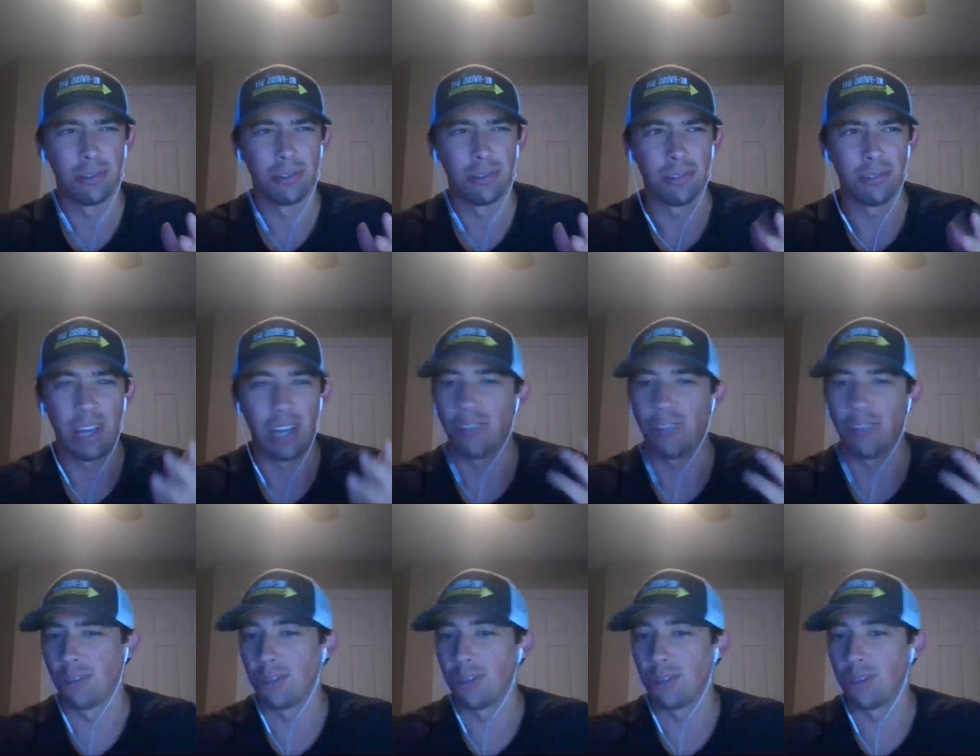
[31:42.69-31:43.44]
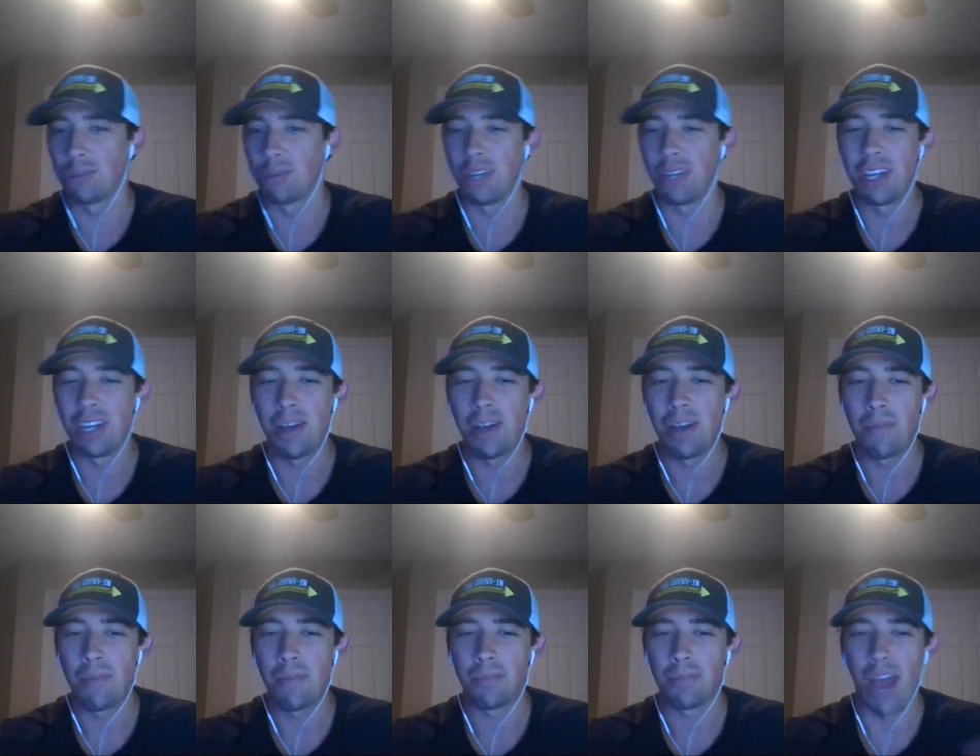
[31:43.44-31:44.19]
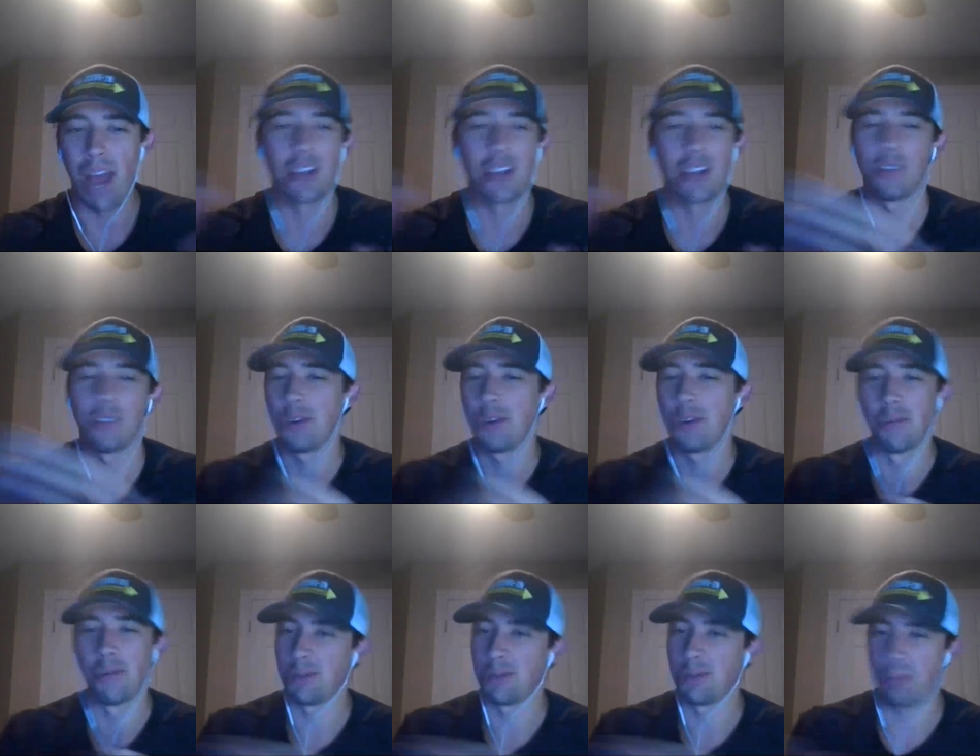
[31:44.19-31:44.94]
yeah 33. I thought the
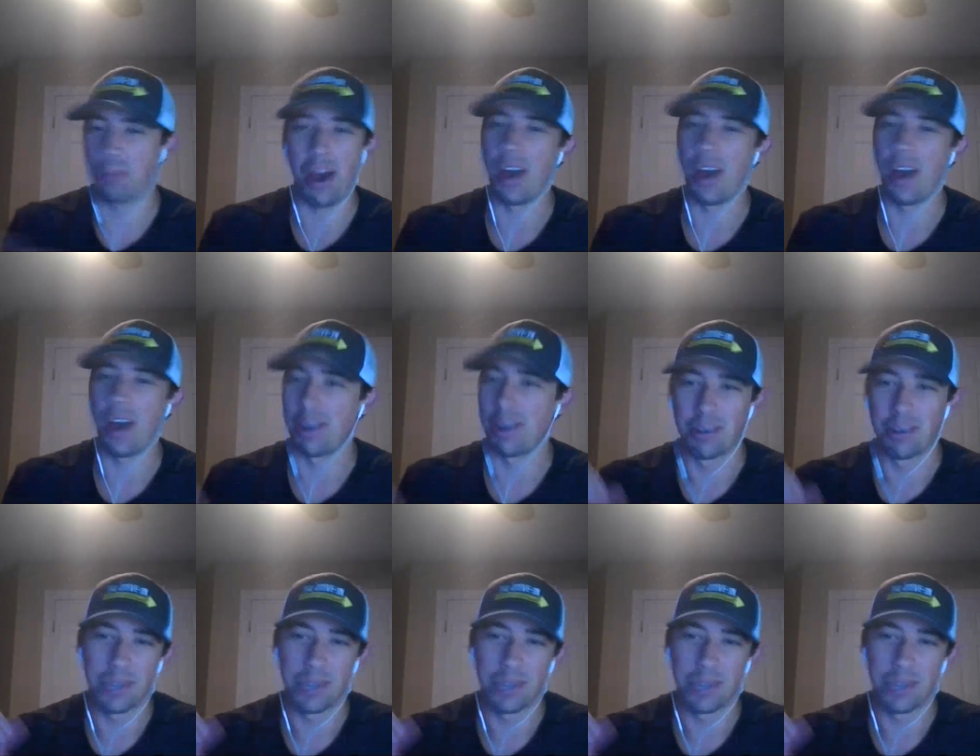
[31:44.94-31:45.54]
humor was spot on. It was